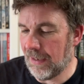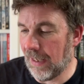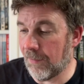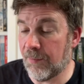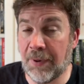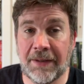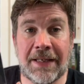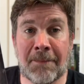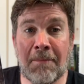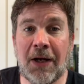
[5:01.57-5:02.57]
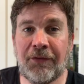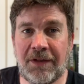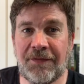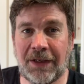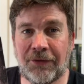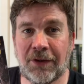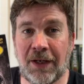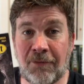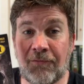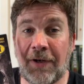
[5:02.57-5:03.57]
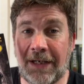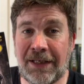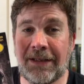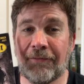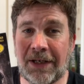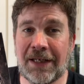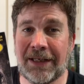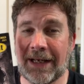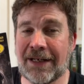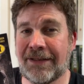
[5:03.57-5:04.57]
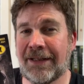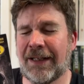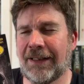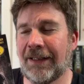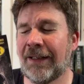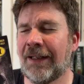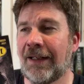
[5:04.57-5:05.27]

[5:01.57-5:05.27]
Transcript: Um, but yeah, mostly fiction and really, really entertaining.